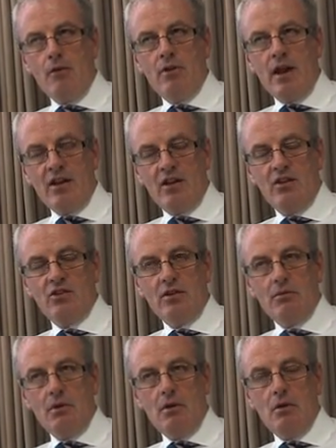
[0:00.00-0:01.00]
That is
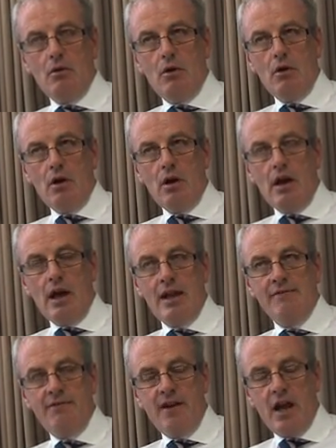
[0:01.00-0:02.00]
a
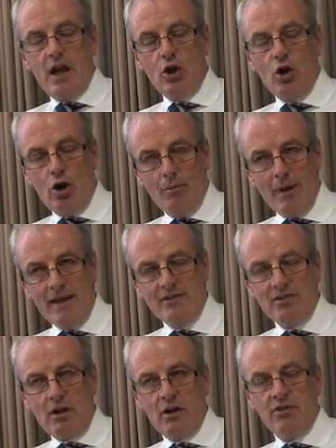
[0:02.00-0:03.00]
fair comment,
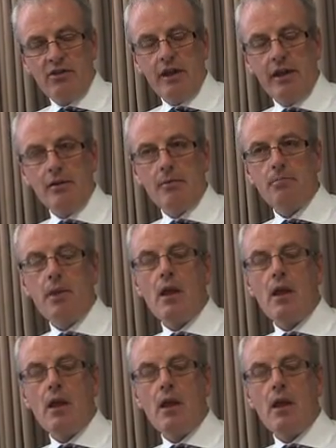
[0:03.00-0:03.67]
I think.